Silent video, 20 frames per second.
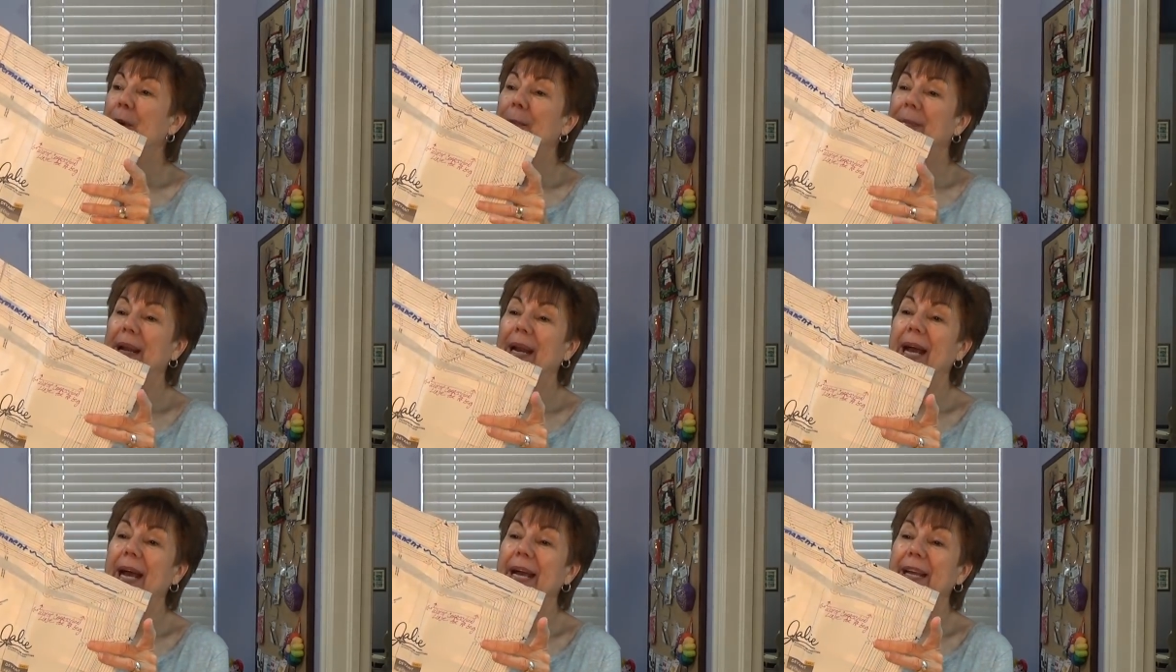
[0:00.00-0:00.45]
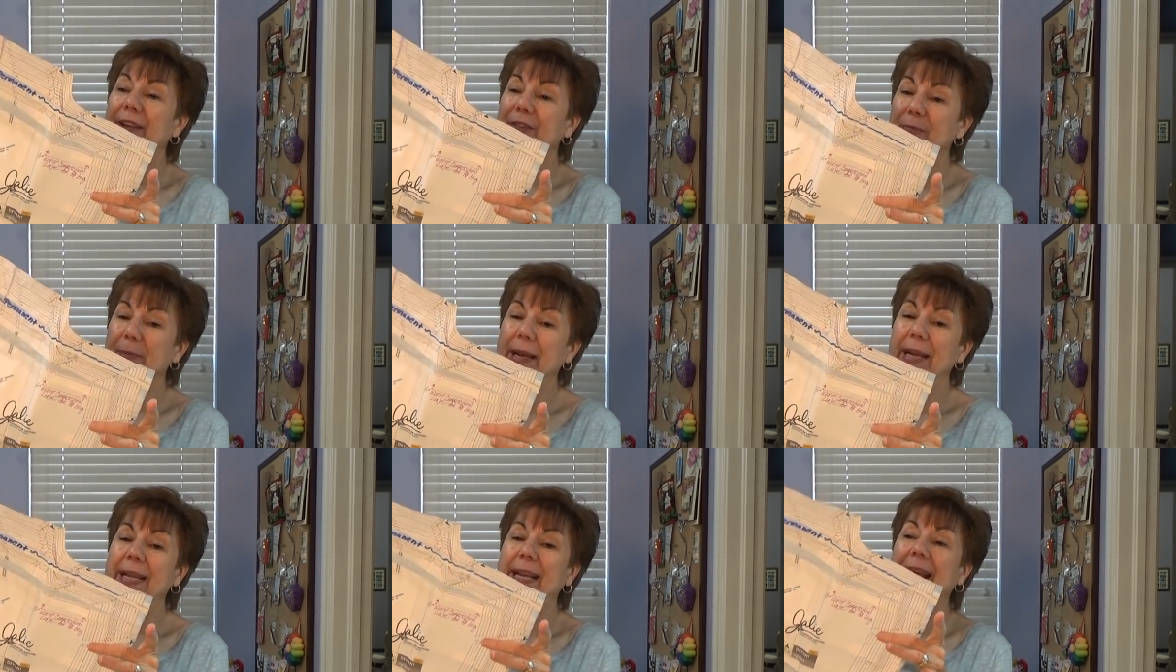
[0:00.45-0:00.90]
but I
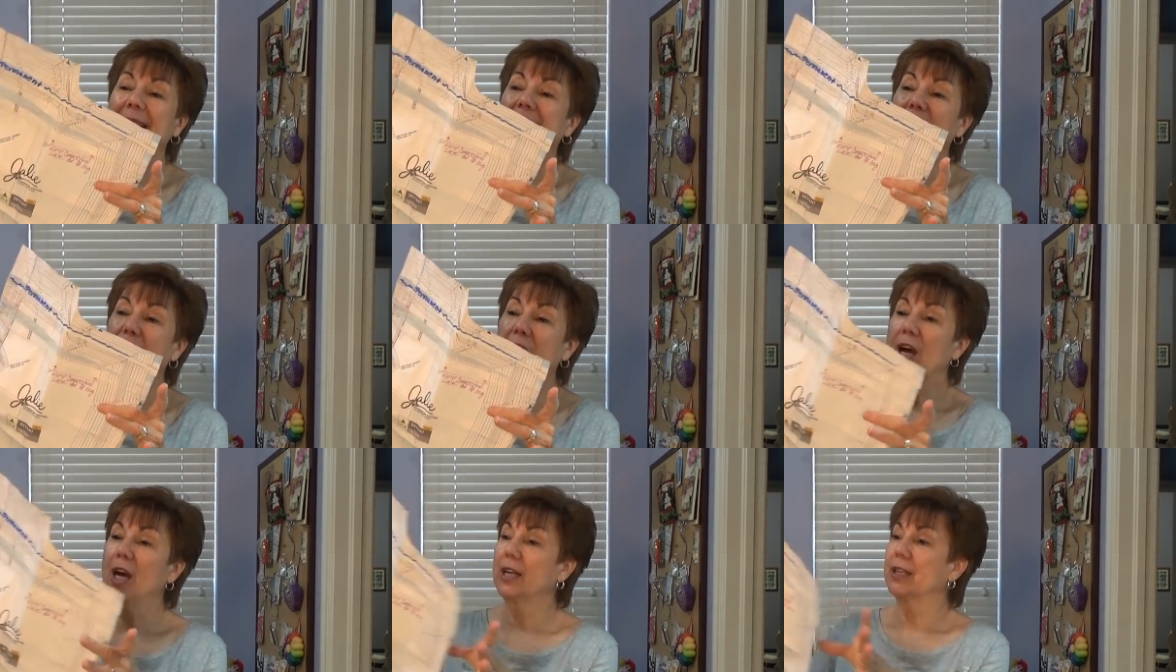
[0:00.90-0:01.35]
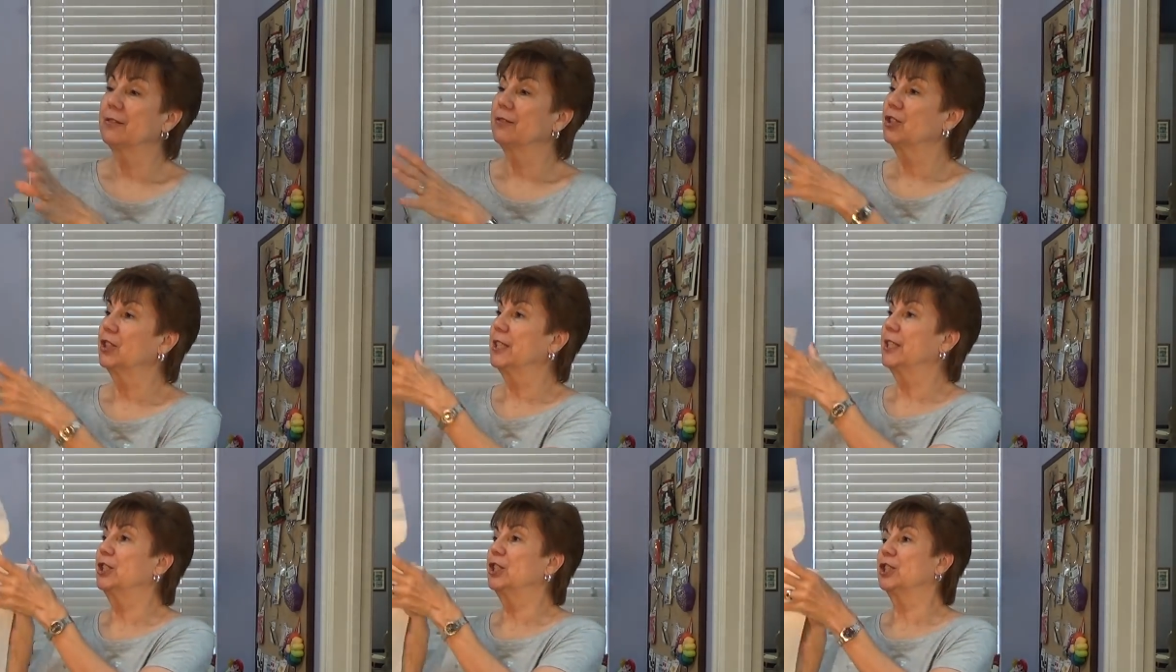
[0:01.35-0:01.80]
have made a lot
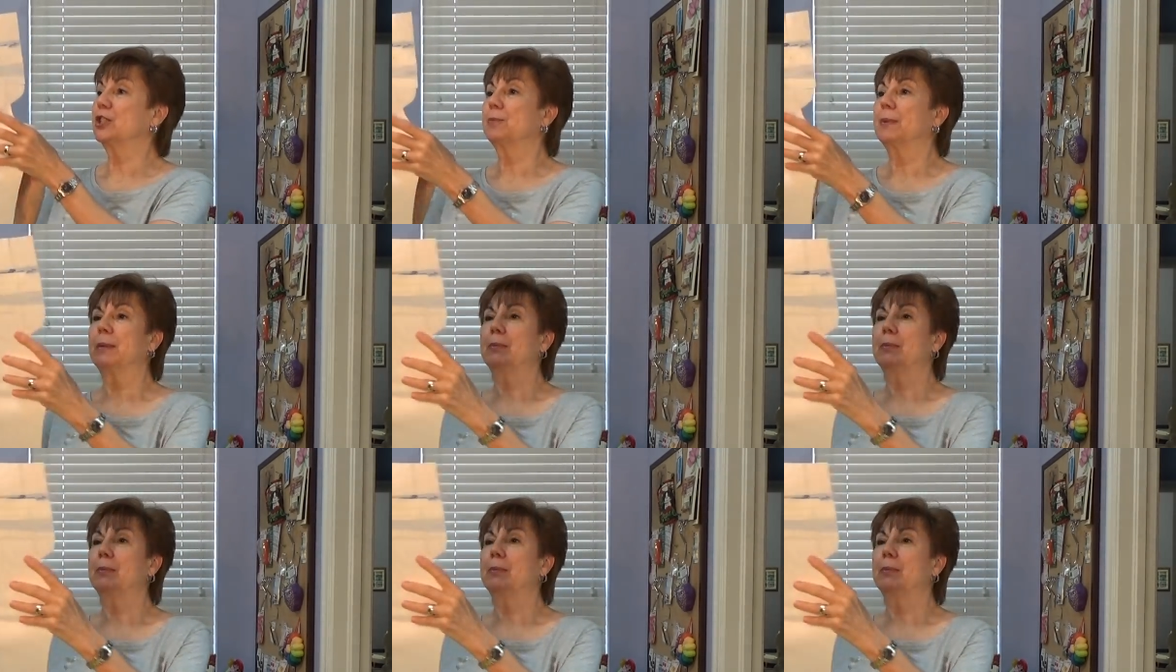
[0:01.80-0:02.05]
of changes.